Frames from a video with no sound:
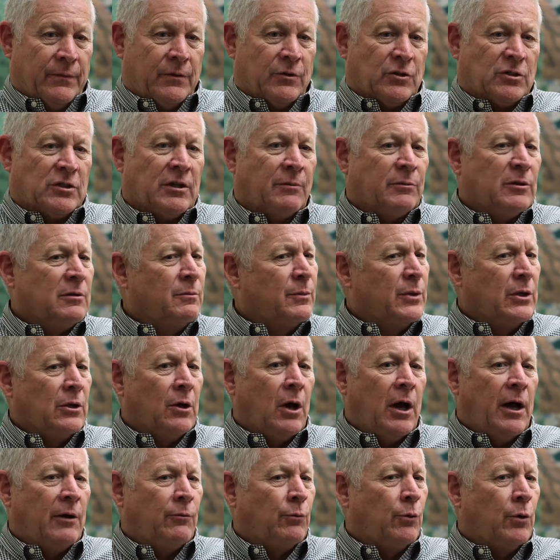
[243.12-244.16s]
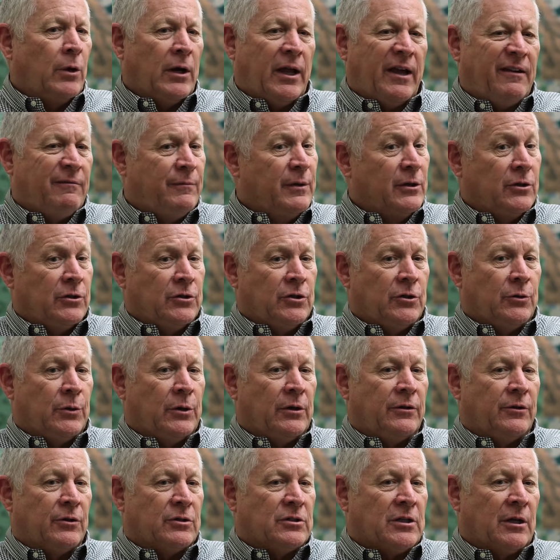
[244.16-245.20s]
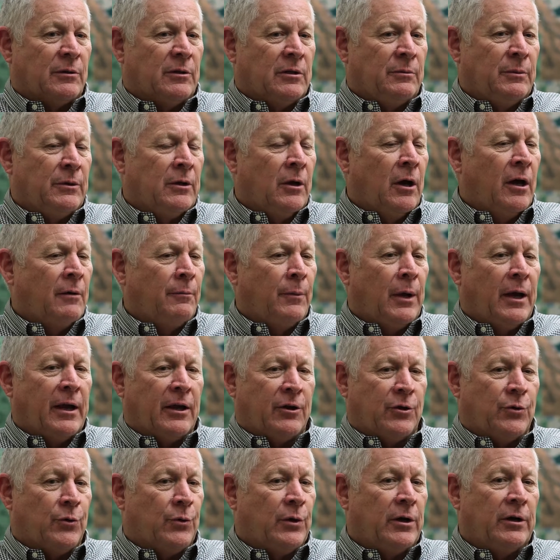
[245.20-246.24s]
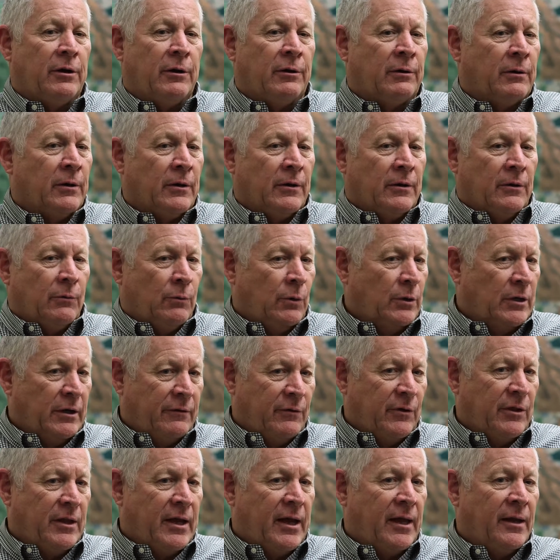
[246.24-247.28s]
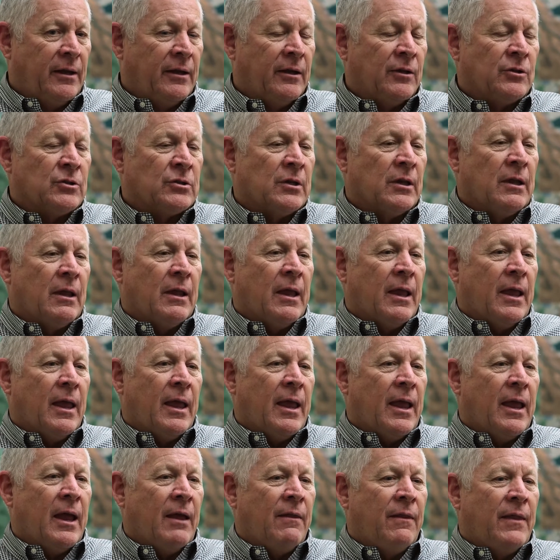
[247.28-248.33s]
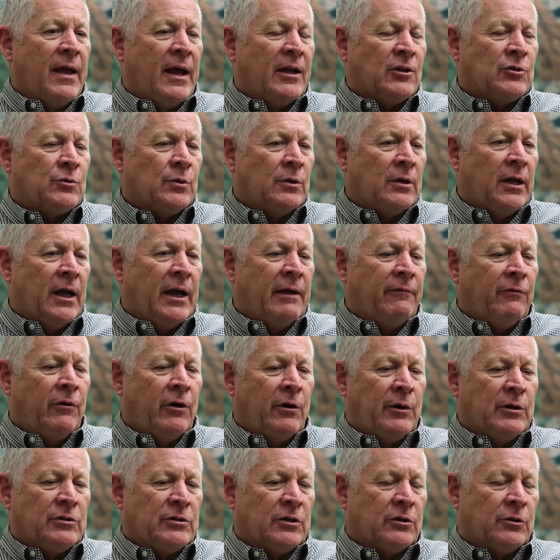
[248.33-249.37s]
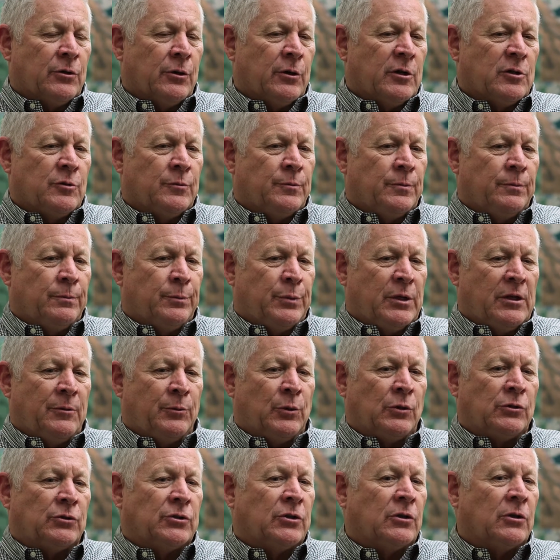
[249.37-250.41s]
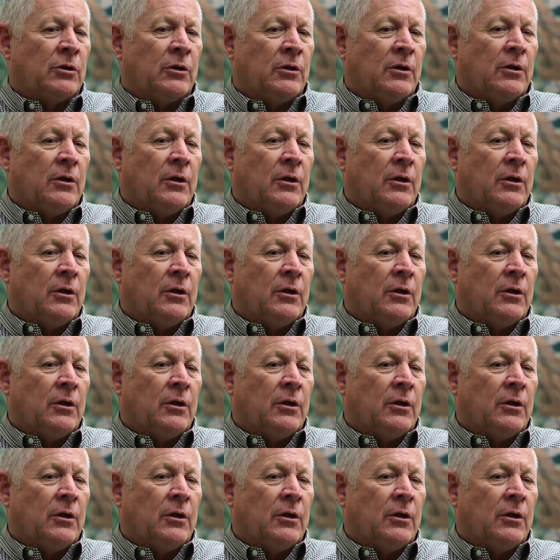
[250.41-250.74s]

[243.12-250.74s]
There's something beyond what I've been doing. There's something beyond my career, whatever that is. And that's when I've always encouraged people to